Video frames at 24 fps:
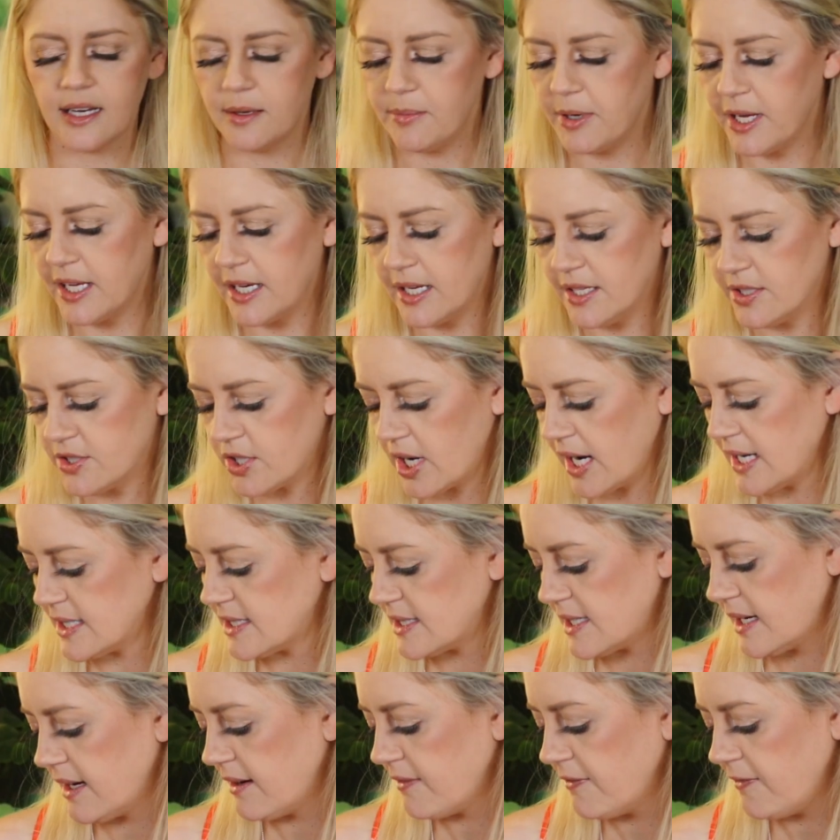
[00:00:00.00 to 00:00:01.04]
gonna be an
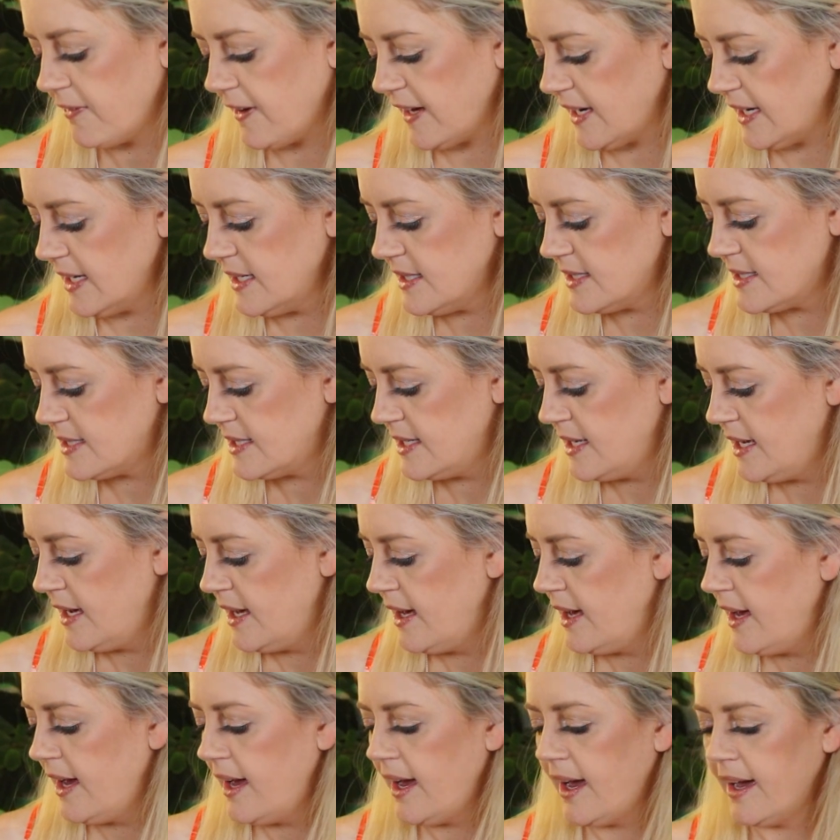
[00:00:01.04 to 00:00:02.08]
interesting fit.
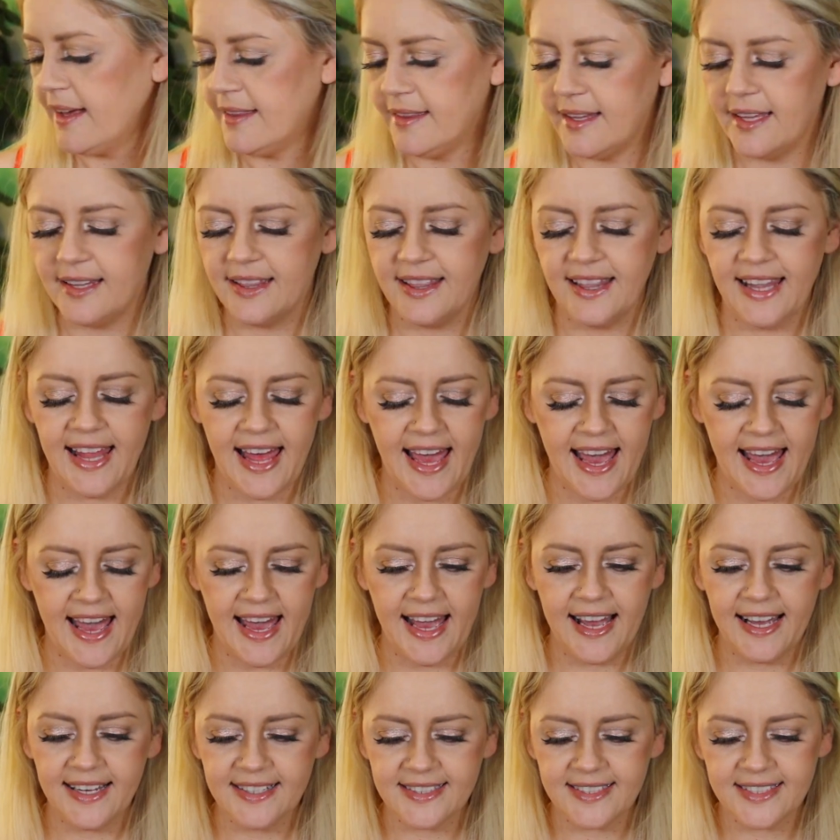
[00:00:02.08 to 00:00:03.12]
And then
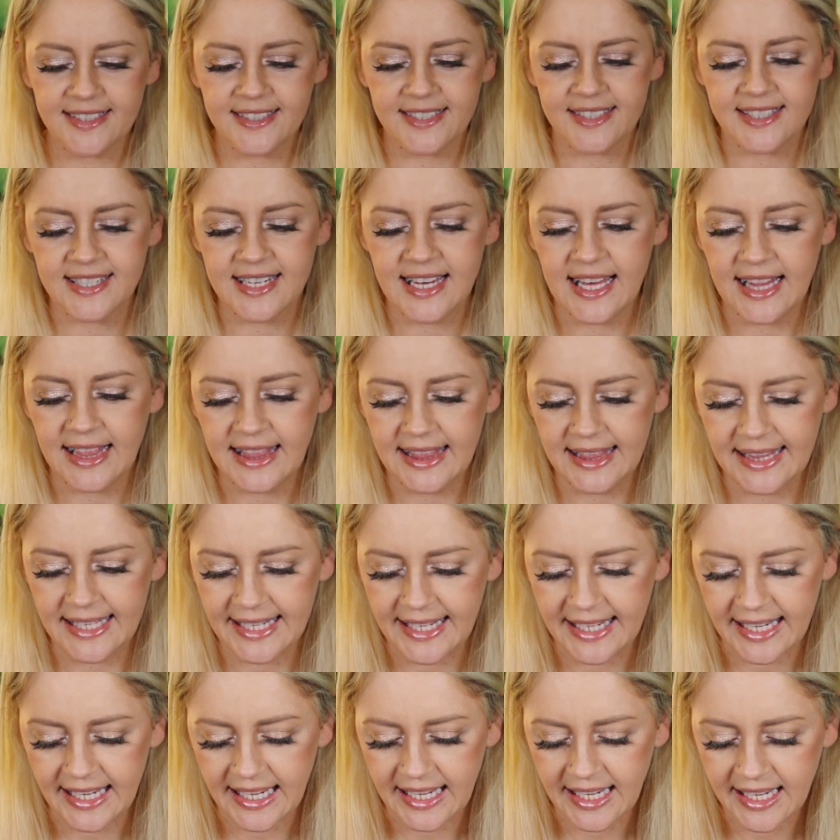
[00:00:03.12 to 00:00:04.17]

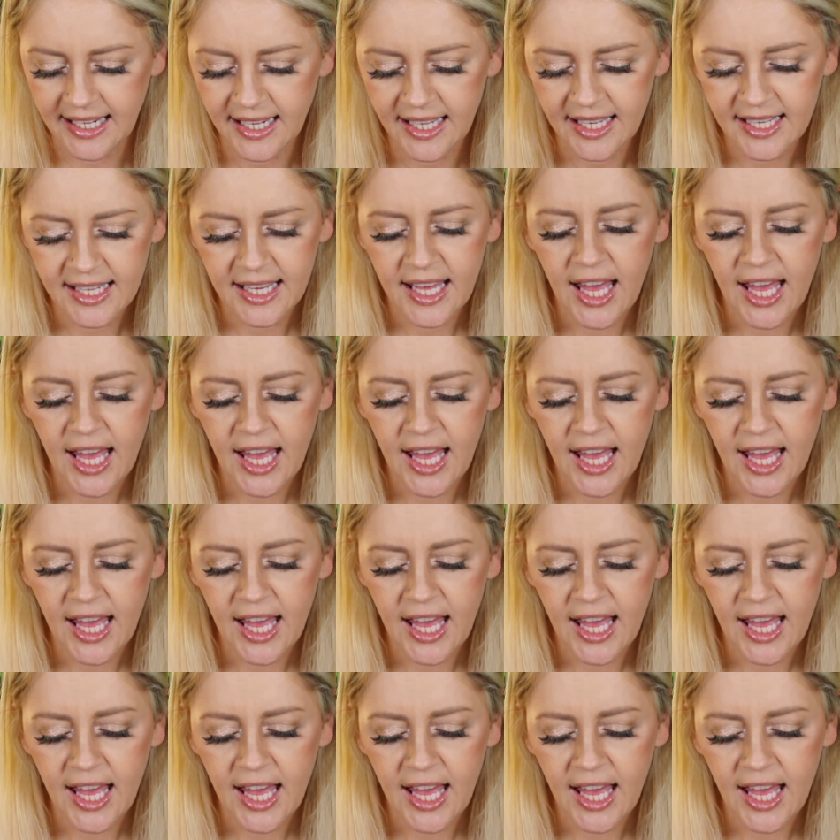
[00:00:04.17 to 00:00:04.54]
lastly,